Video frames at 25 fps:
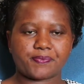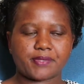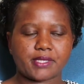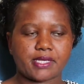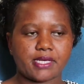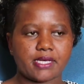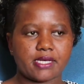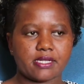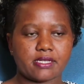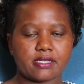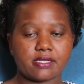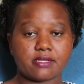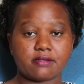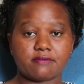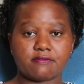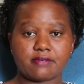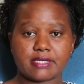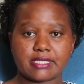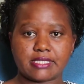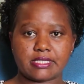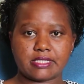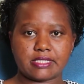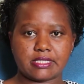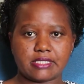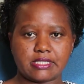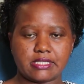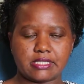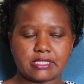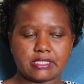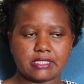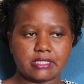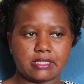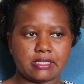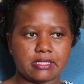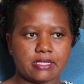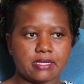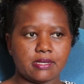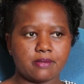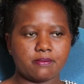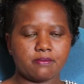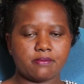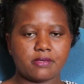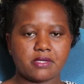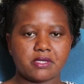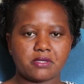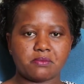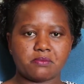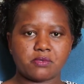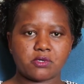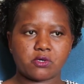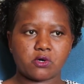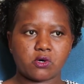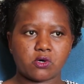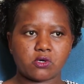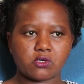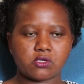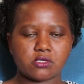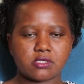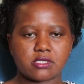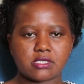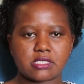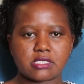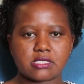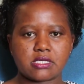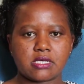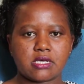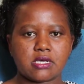and infertility, mainly because